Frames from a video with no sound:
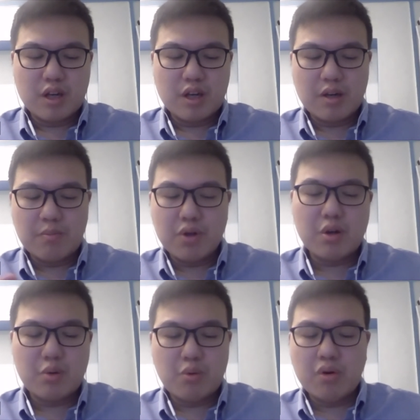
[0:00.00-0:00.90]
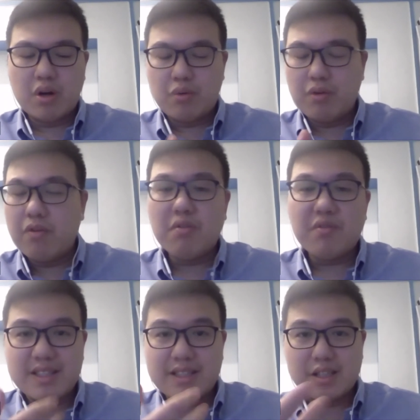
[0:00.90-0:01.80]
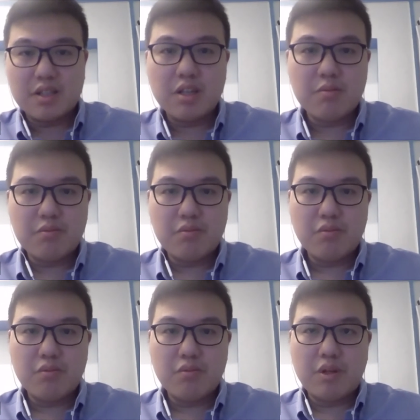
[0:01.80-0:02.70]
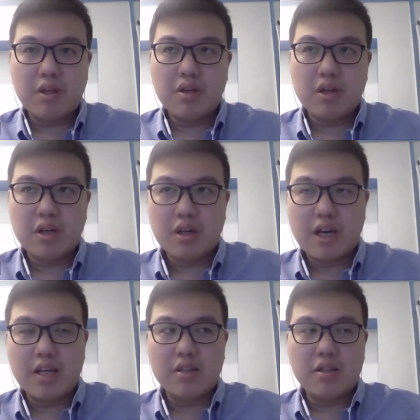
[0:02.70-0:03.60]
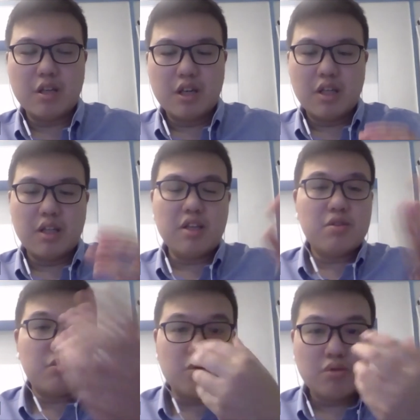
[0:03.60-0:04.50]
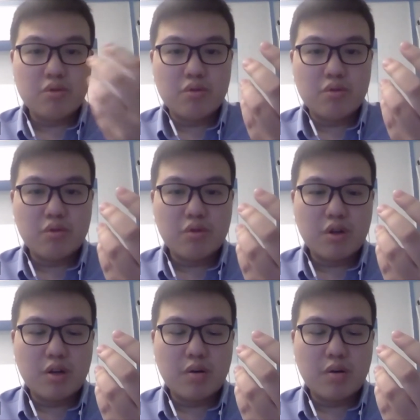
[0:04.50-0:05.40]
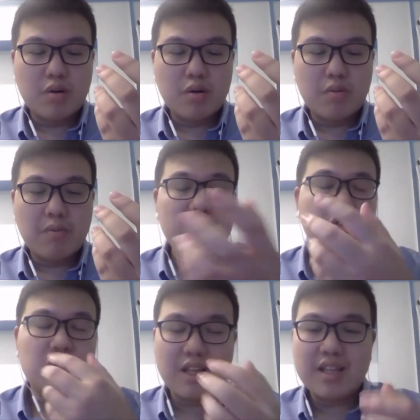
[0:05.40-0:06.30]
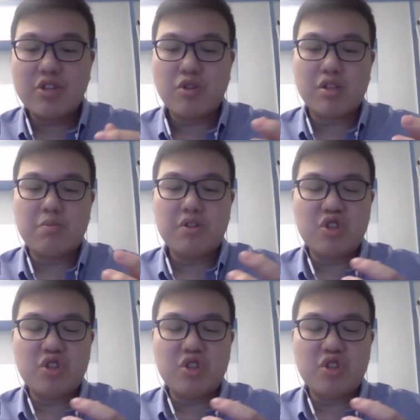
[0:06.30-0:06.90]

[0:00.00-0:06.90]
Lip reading: build a revolving system, and he needs to manage the data transmission